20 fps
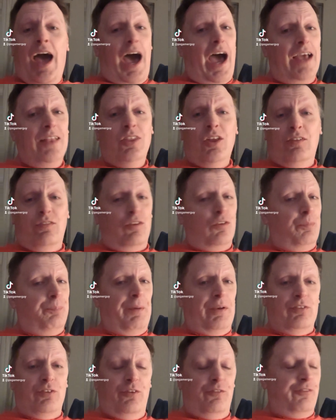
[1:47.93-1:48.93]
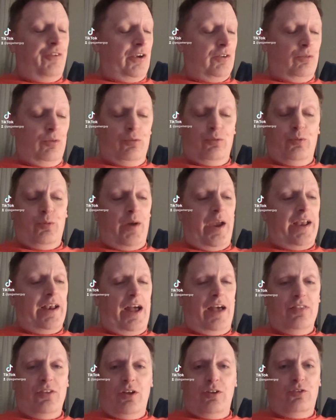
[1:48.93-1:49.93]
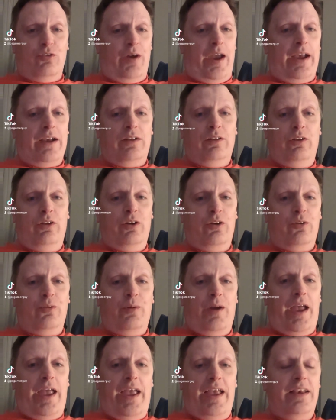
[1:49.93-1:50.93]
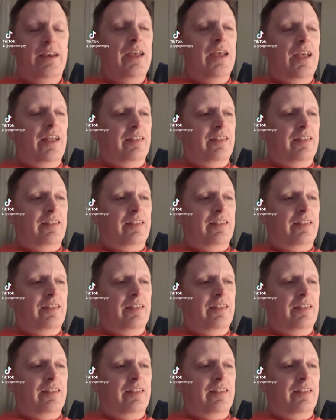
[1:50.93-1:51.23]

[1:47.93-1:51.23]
I thought the special effects was great. I thought Dracula looked great.